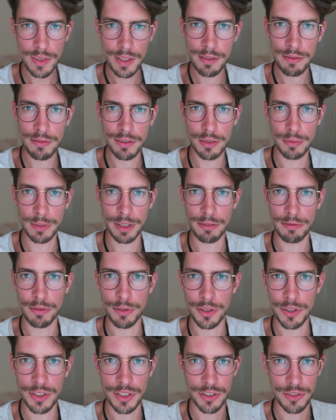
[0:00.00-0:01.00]
I feel my
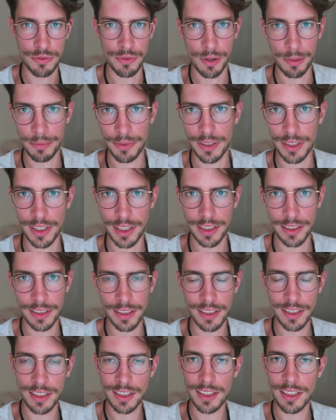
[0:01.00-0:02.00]
voice has dropped
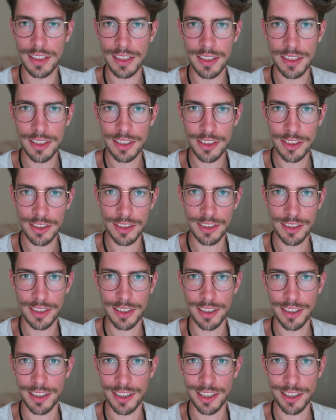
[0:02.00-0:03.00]
again.
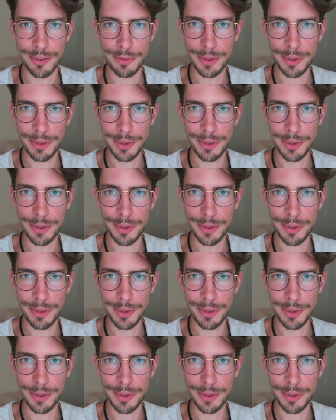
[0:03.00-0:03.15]
I